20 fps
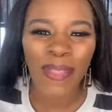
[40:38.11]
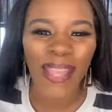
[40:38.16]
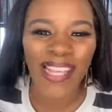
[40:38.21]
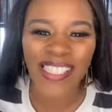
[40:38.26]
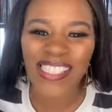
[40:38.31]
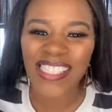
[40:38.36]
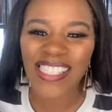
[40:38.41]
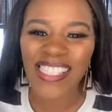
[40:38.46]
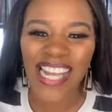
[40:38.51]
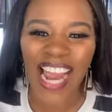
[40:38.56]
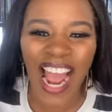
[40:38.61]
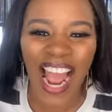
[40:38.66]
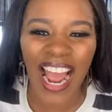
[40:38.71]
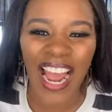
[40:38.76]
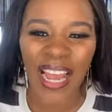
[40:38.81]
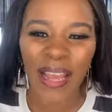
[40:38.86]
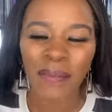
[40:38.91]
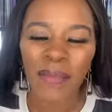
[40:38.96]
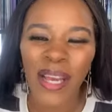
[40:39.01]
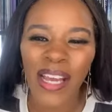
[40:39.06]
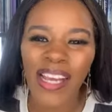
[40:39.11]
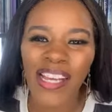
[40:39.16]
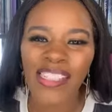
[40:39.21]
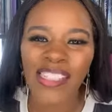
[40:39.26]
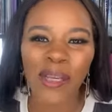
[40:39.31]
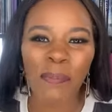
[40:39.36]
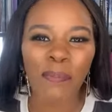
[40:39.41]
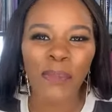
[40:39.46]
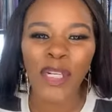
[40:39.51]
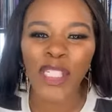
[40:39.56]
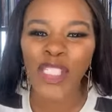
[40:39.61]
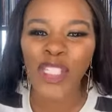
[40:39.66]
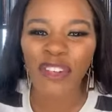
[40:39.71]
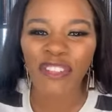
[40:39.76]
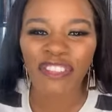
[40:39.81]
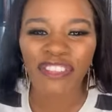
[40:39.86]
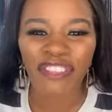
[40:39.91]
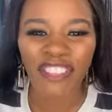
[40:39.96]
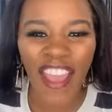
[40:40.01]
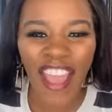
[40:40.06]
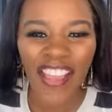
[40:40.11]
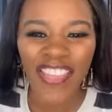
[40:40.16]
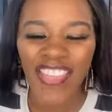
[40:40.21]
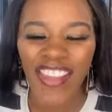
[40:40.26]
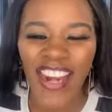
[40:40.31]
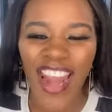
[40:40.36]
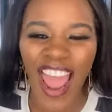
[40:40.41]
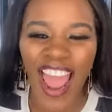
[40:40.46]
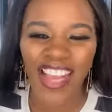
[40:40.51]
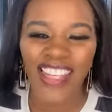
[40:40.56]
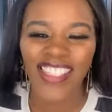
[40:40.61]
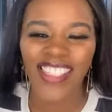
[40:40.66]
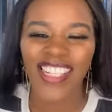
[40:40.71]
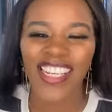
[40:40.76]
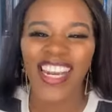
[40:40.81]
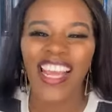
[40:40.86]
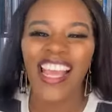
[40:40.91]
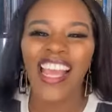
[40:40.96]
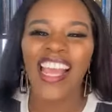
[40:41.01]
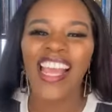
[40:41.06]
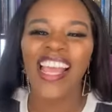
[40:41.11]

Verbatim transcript: It's time to put your faith in action.